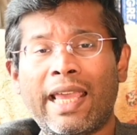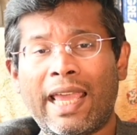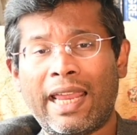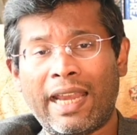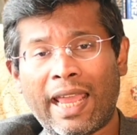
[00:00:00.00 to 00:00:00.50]

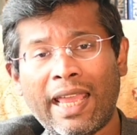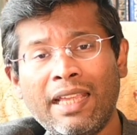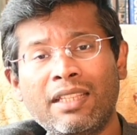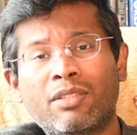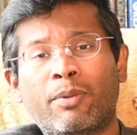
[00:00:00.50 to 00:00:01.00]

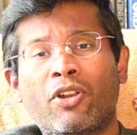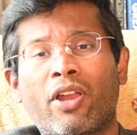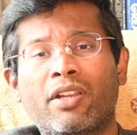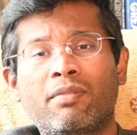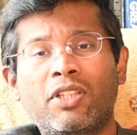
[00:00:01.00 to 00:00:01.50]
enhance
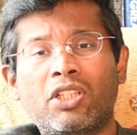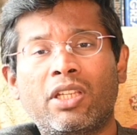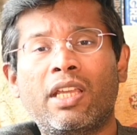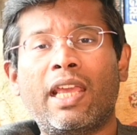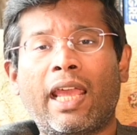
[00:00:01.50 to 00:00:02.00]

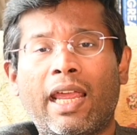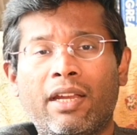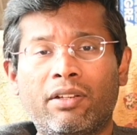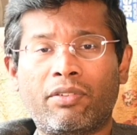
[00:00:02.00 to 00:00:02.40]
productivity, and